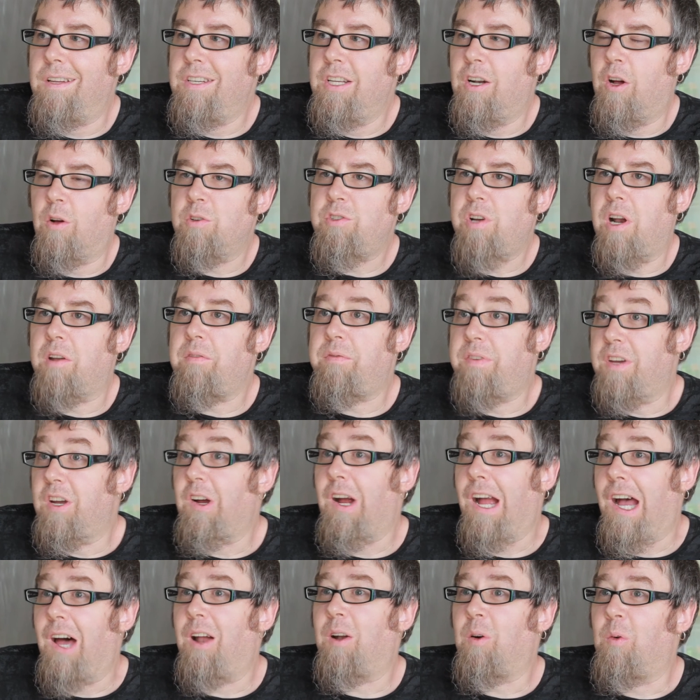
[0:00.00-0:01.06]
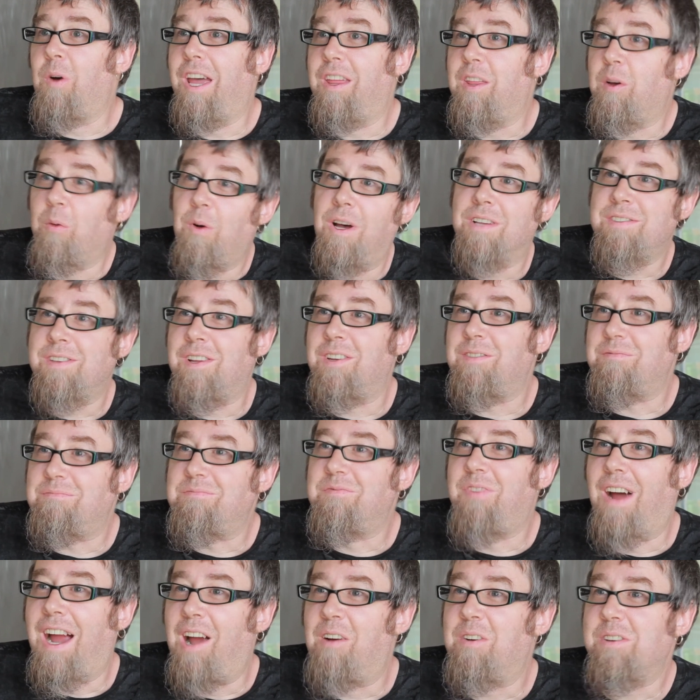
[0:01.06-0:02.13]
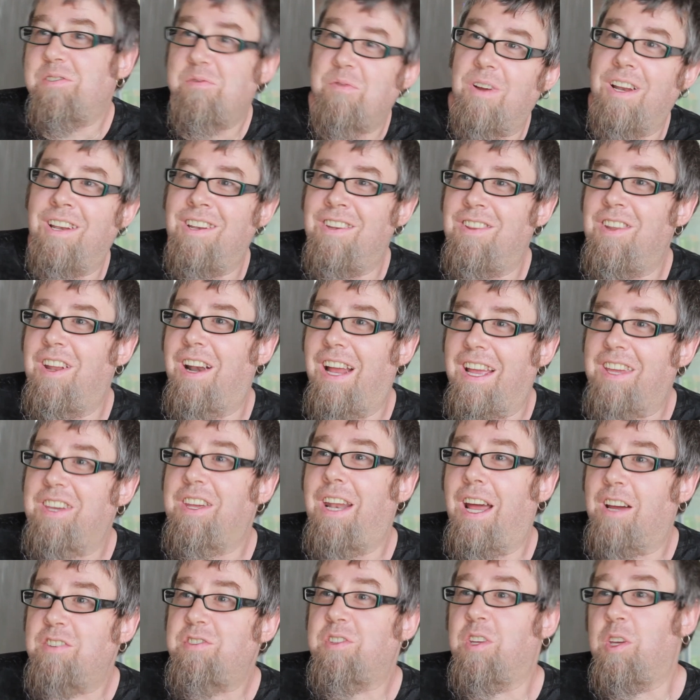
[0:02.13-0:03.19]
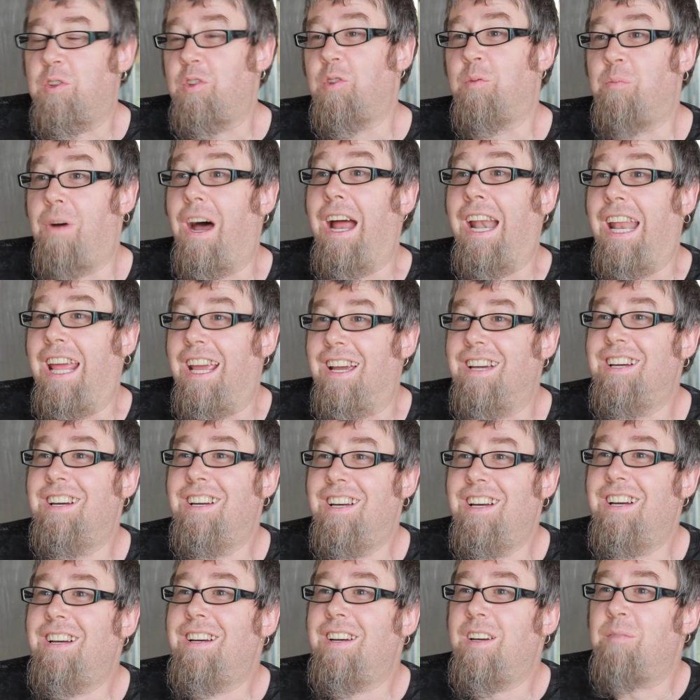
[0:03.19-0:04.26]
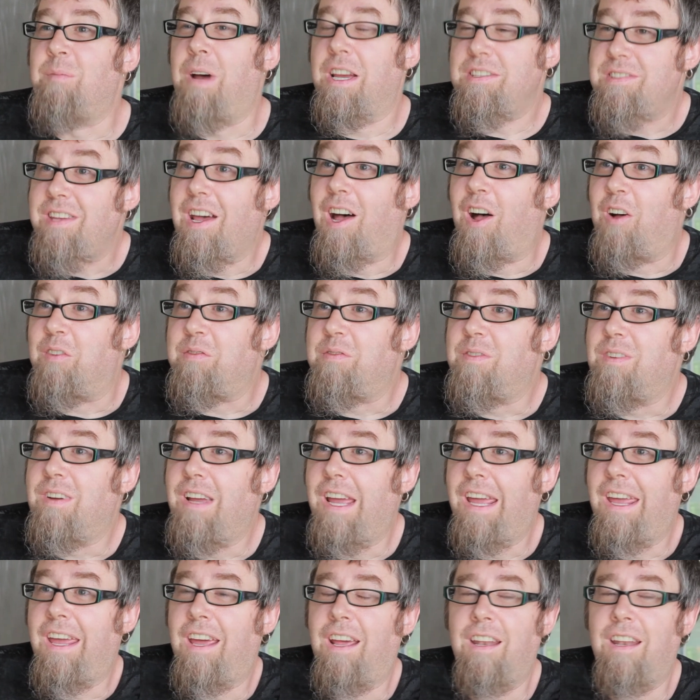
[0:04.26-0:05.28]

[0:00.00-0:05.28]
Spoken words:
to figure out a way that wasn't virus-ridden that I could actually do mining myself. And